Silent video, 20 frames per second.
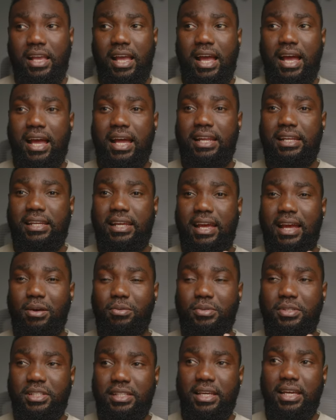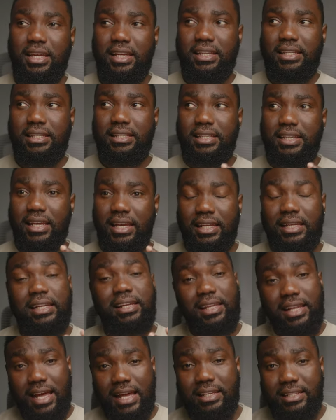and I would say in the
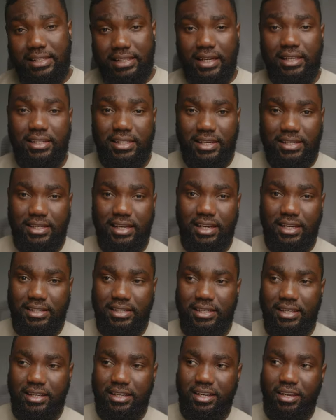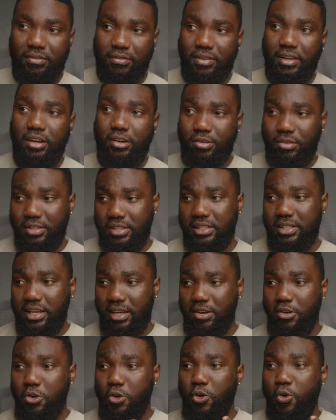last 10 years, like I said, if they're going to
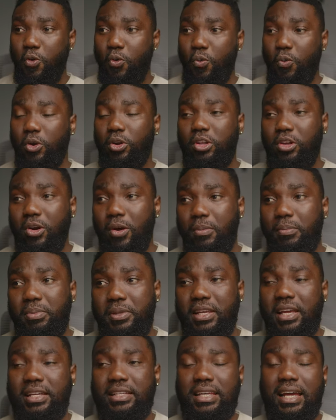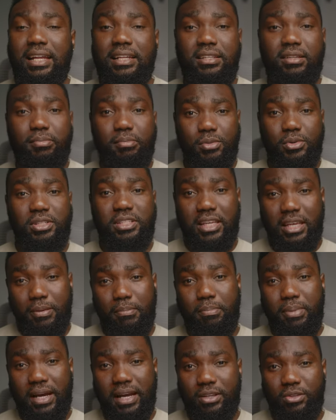say what company has had the most
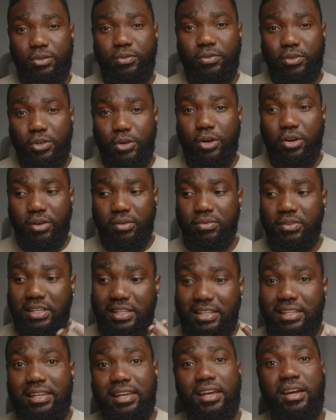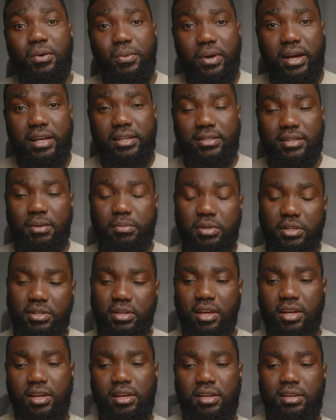impact on photography gear wise I mean,
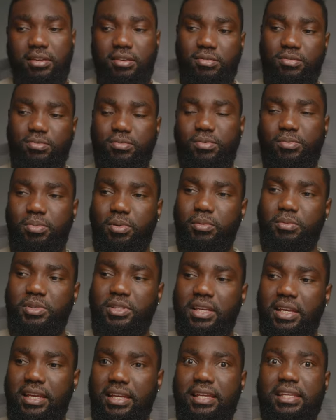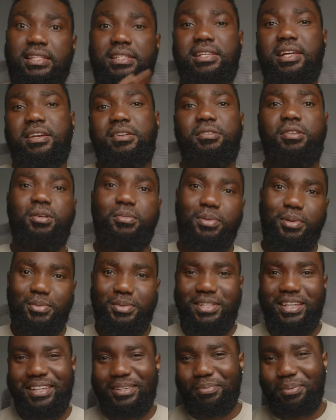we'll probably say in general, I'll probably
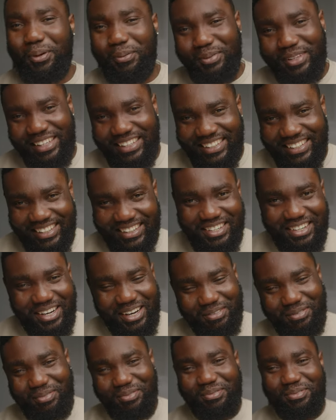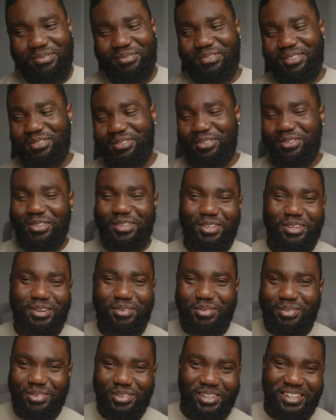say it's probably Instagram, even though a lot
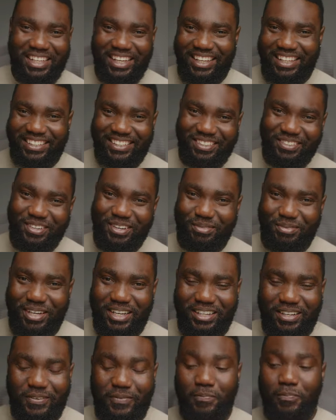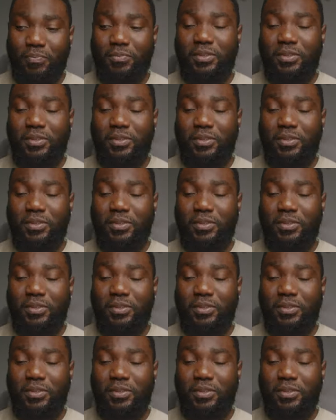of people don't like Instagram right now,